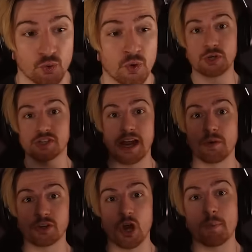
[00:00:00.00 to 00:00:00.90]
through. We just get
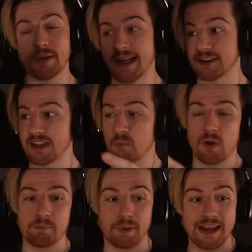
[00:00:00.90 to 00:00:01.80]
all the doppelgangers in
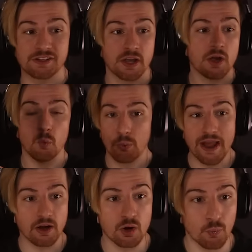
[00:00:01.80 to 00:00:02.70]
one place.
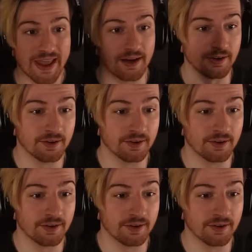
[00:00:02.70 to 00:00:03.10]
We are gonna win.